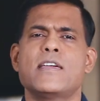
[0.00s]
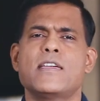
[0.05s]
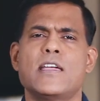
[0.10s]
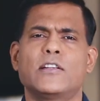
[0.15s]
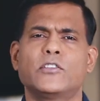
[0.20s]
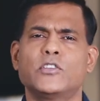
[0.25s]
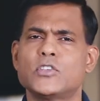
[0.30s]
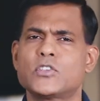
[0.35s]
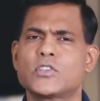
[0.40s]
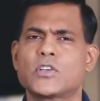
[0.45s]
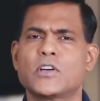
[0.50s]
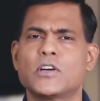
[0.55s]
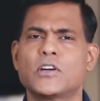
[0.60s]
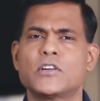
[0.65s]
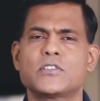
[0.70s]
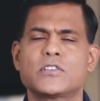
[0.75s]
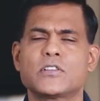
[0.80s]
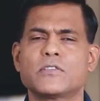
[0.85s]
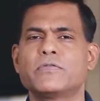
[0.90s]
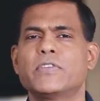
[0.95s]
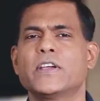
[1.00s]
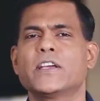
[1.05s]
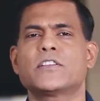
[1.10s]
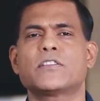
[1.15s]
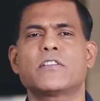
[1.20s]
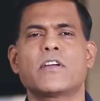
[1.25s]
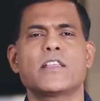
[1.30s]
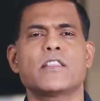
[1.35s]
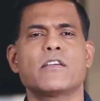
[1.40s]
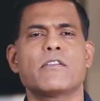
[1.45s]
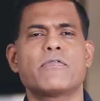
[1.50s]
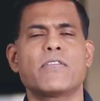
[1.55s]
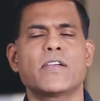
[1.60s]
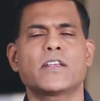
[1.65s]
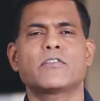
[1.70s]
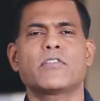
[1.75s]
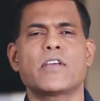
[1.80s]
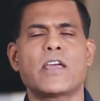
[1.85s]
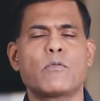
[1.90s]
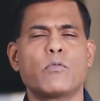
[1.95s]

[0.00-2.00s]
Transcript: He had just cursed a fig tree, and the fig tree